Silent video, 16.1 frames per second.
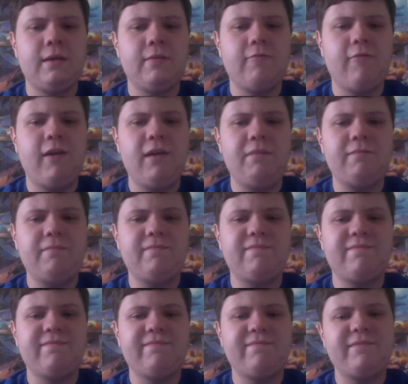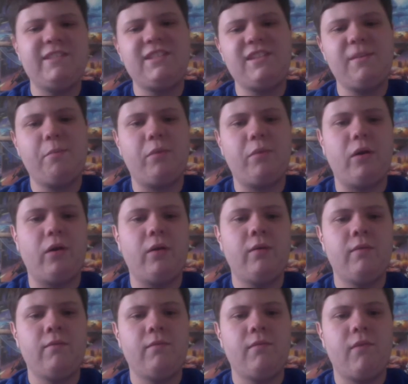Well, it's simple.
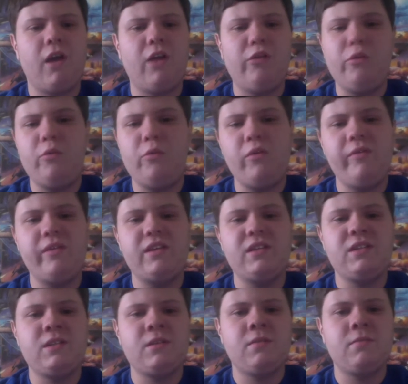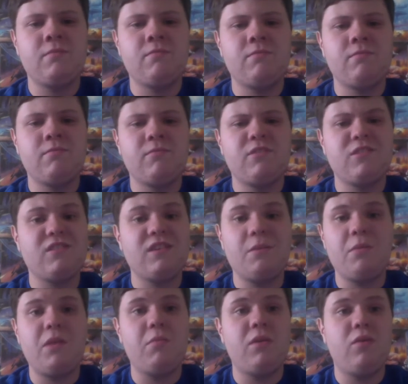I love movies because they
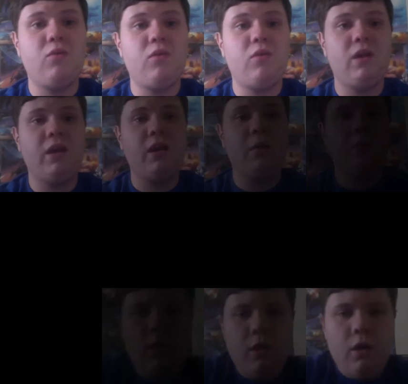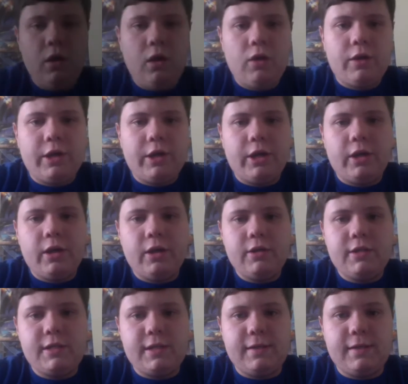made me who I am. Okay,
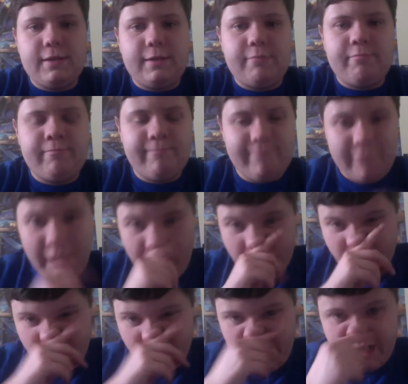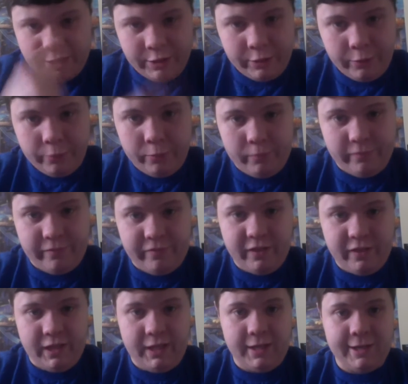guys. Now I'm gonna do
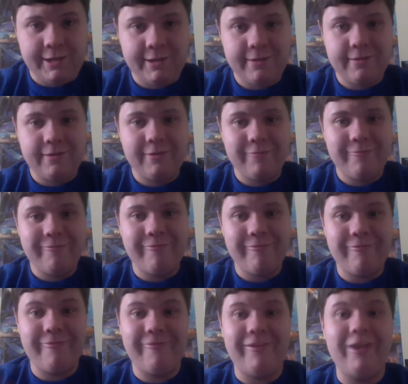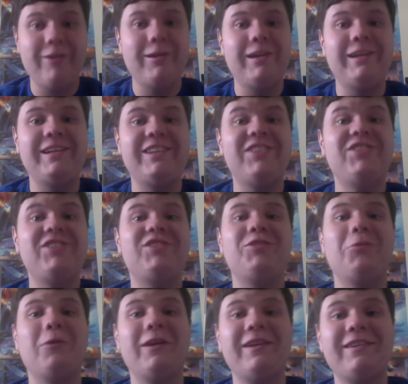the very
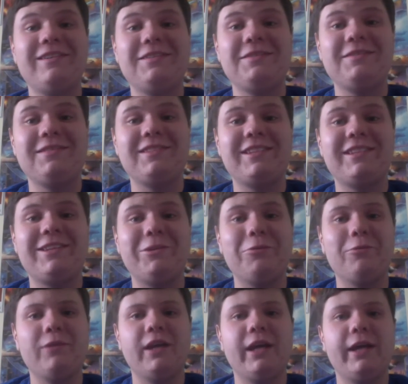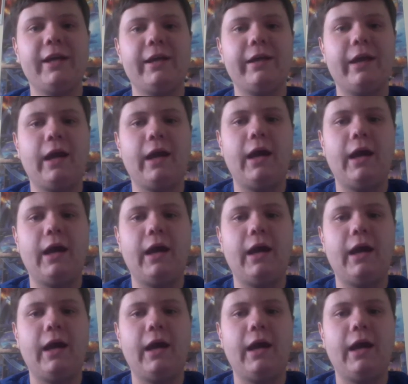short Q&A.